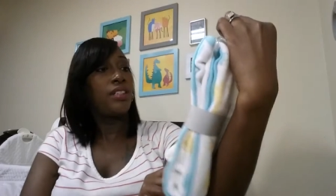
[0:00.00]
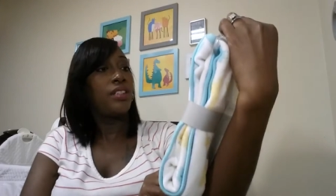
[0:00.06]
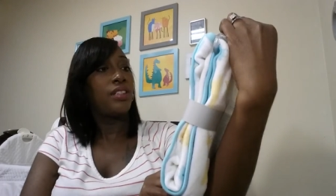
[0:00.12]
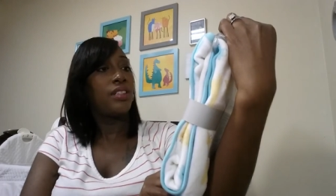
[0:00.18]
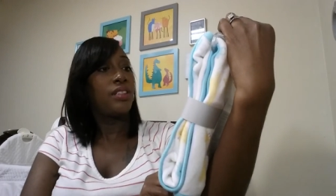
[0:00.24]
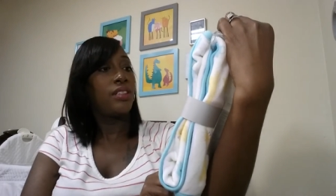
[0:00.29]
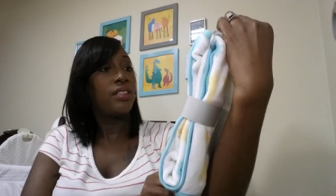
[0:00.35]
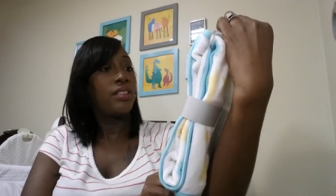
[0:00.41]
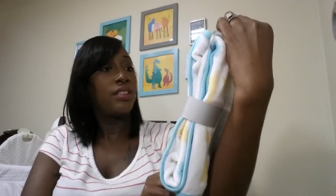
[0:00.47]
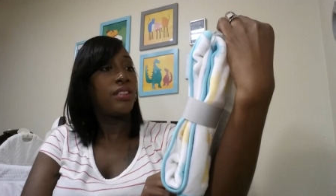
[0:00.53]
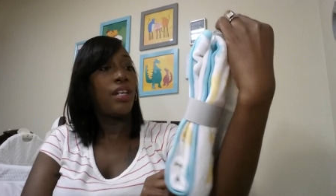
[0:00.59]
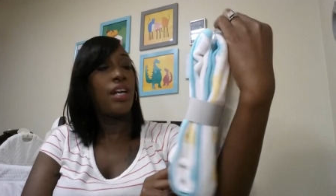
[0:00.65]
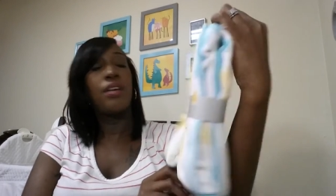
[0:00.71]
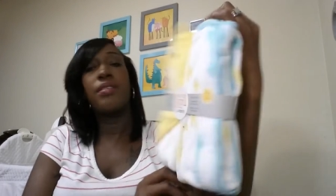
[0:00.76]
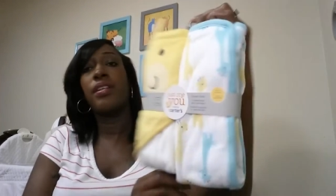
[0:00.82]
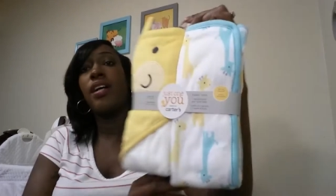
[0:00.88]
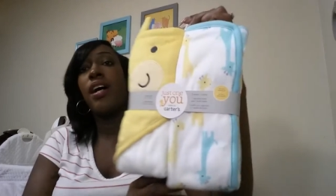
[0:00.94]
this
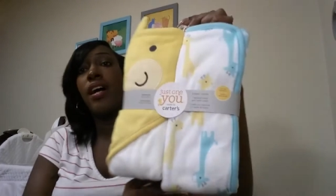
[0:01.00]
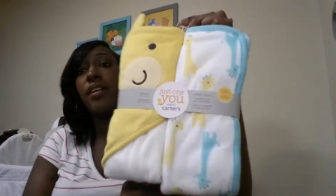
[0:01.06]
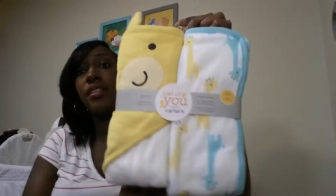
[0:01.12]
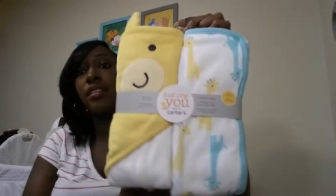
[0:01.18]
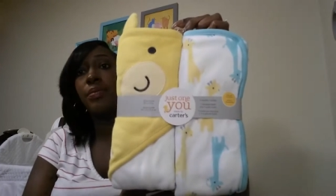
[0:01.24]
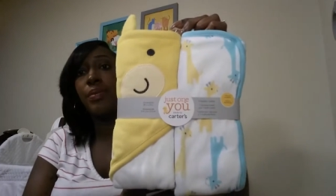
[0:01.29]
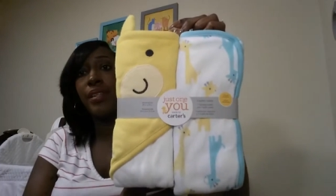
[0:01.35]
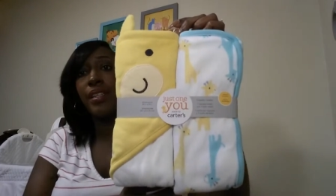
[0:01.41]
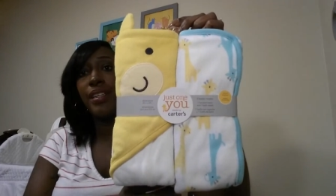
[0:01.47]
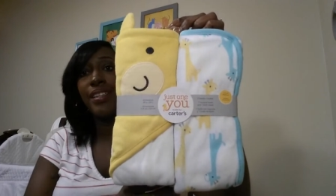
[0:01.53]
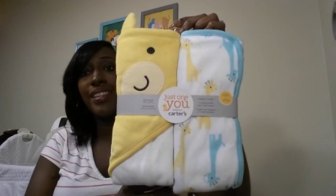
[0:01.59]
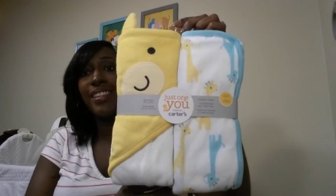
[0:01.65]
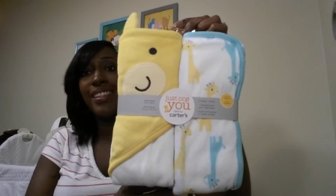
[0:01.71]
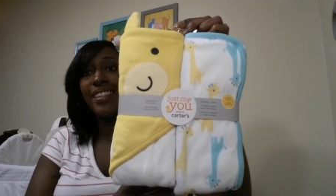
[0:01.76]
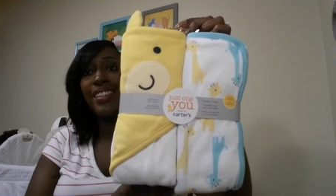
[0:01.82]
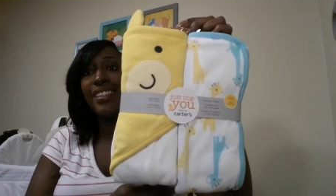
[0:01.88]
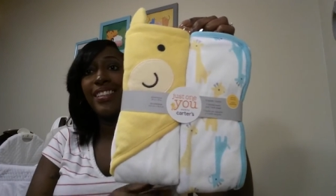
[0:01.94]
oh the Carter's brand
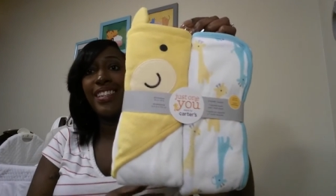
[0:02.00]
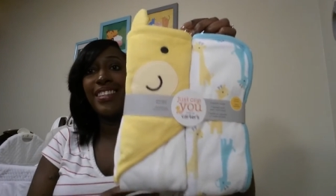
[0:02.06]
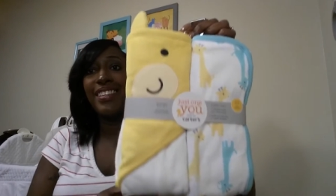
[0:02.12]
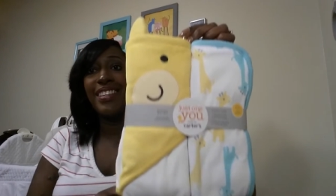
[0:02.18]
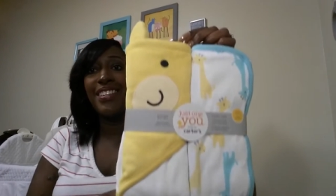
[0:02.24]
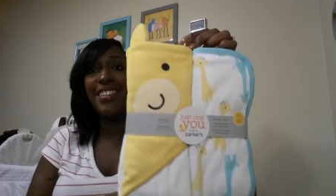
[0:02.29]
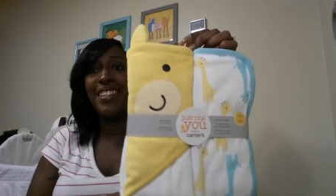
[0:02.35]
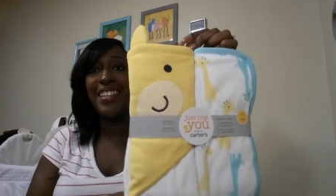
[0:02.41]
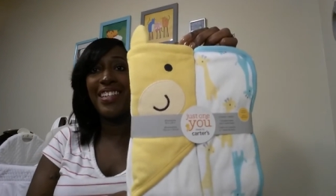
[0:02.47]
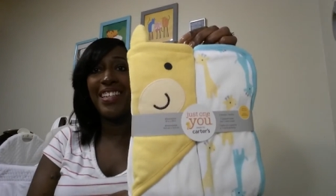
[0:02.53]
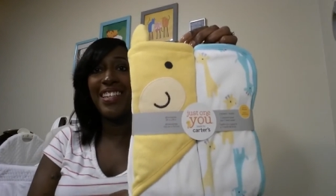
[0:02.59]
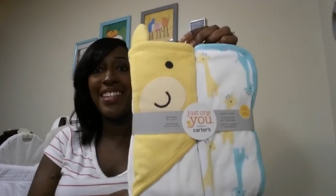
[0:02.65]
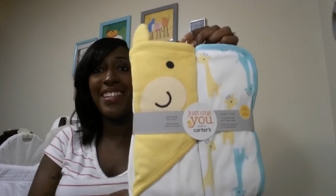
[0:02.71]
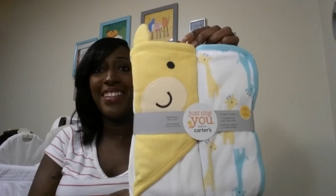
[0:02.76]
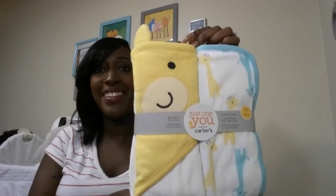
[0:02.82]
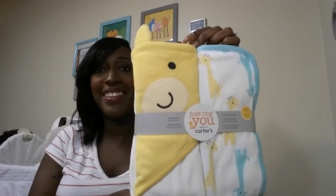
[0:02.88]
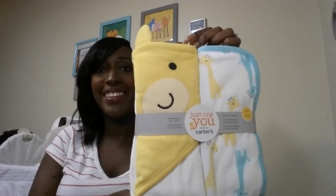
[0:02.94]
it's just so
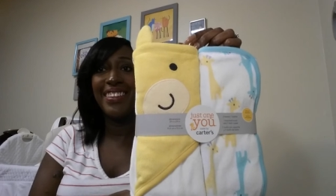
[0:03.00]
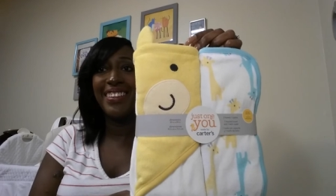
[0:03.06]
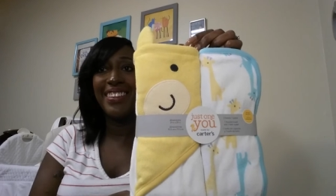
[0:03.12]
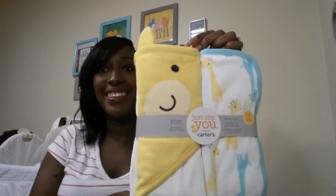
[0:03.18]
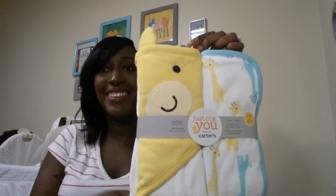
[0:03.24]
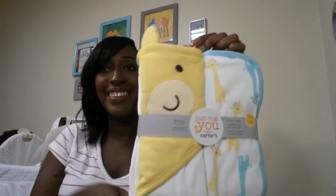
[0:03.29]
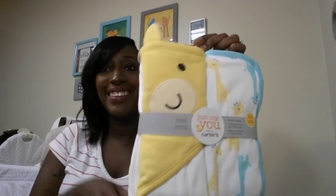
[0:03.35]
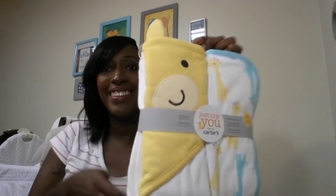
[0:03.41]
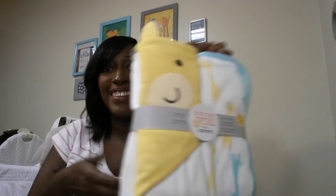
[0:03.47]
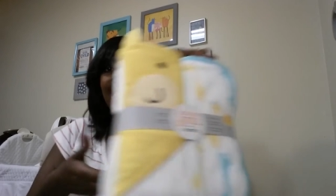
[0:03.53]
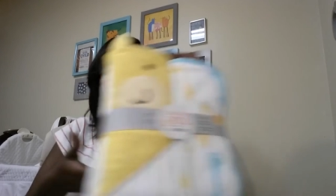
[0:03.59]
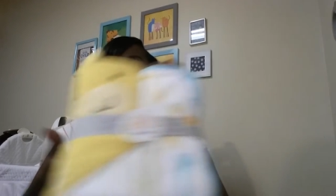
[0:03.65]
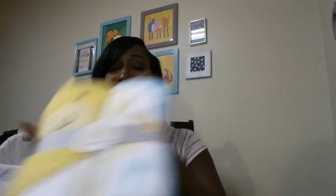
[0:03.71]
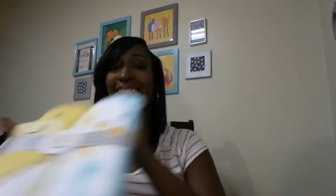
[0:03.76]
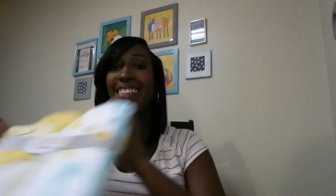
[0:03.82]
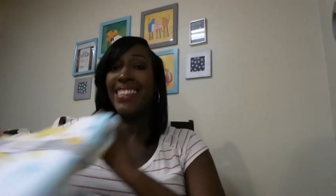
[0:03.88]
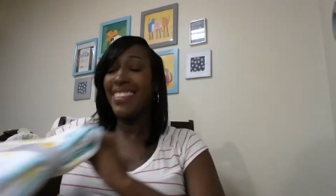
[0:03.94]
cute
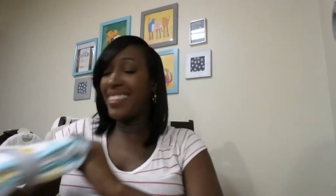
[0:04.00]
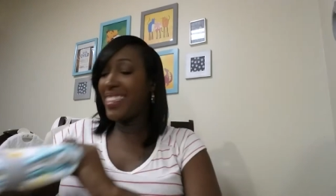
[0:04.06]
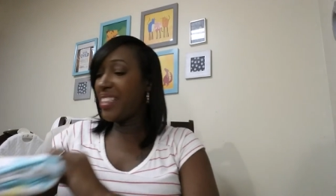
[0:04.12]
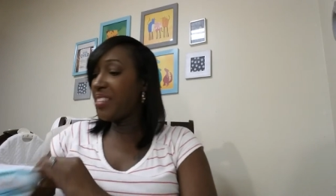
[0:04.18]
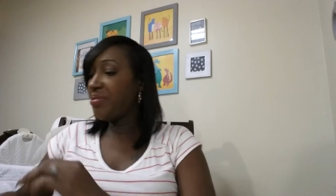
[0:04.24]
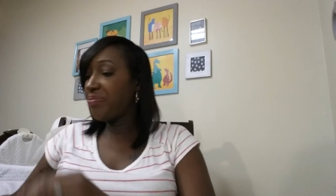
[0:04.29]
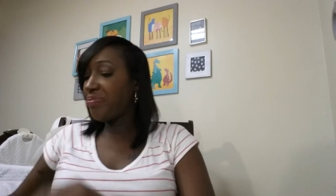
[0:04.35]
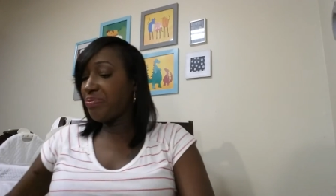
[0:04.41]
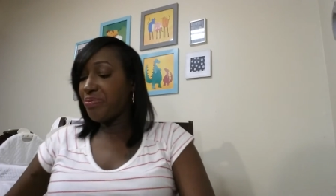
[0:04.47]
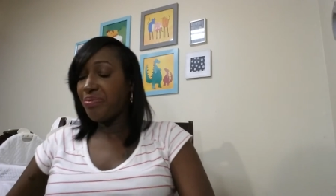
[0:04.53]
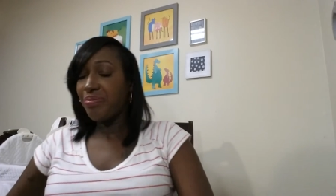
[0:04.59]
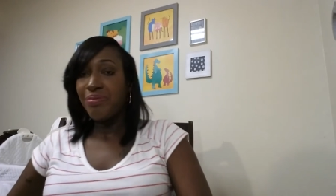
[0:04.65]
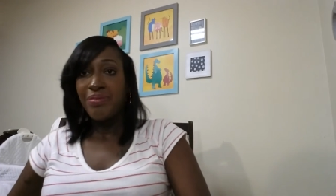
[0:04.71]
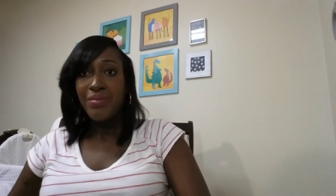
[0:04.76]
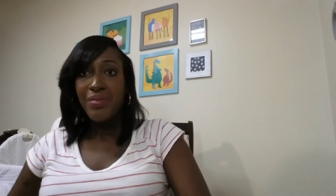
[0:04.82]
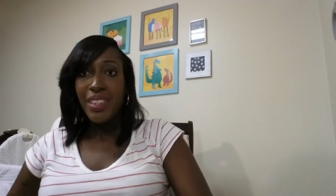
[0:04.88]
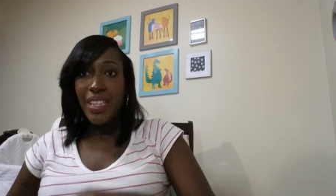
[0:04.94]
so
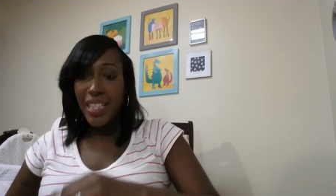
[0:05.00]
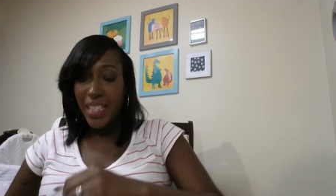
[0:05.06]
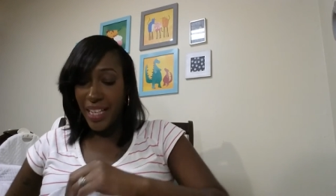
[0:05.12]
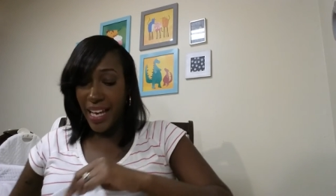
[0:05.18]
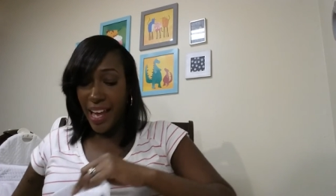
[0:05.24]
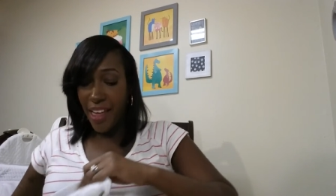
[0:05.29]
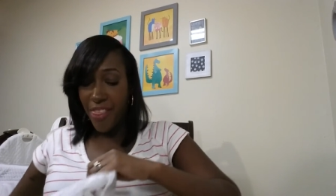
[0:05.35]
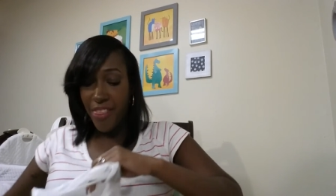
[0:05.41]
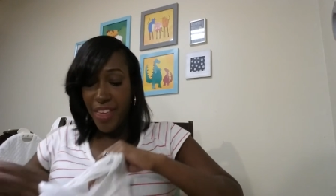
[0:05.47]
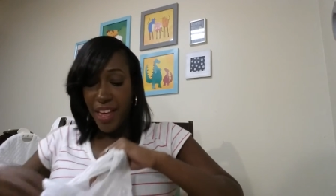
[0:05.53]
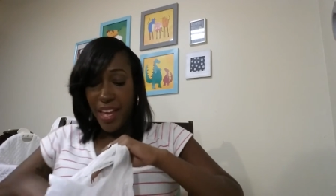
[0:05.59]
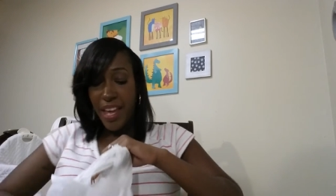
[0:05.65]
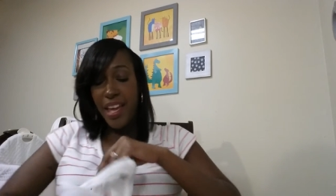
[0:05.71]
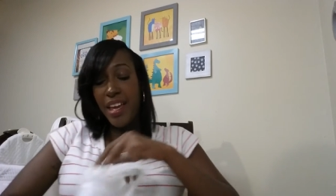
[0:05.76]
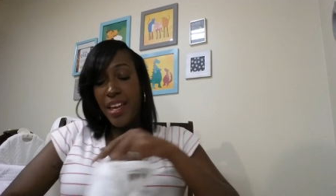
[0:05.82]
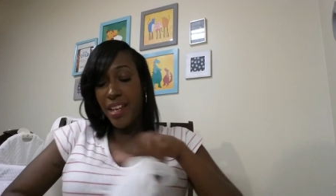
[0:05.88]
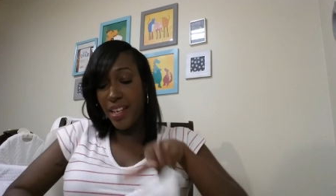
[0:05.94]
got
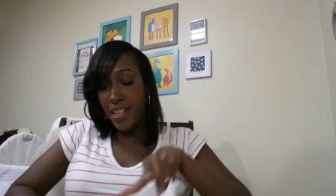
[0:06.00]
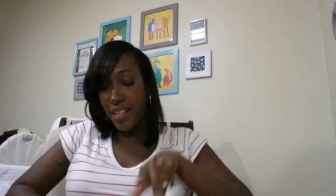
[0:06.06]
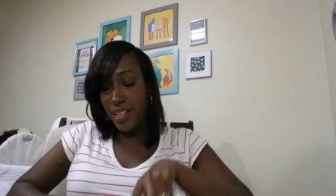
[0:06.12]
that